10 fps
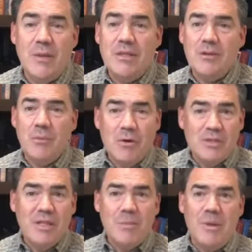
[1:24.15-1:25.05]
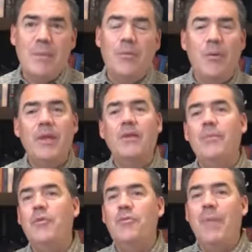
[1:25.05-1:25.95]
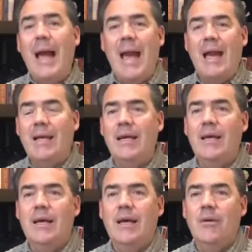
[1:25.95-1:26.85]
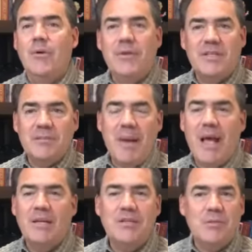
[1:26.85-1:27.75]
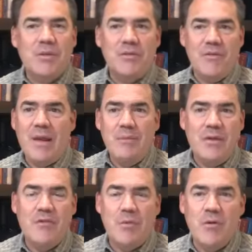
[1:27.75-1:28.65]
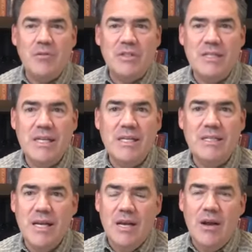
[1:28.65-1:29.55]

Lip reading: These are mostly people that have moved back with a spouse or with a family from overseas